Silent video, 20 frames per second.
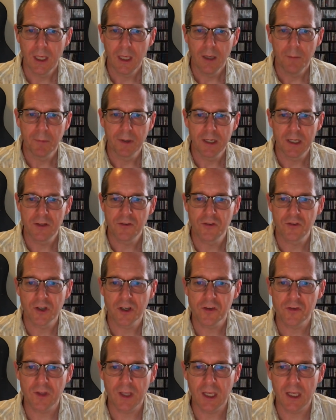but it's
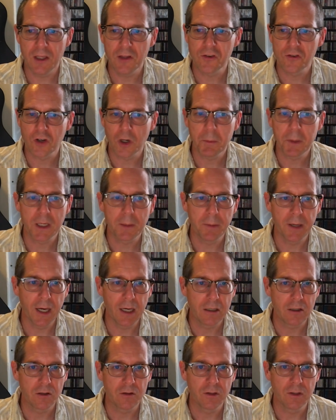just a strumming
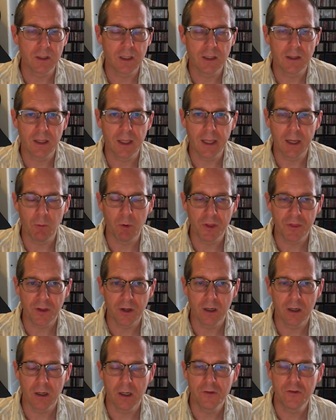pattern with
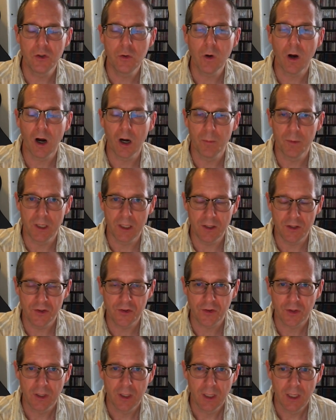2 harmonies,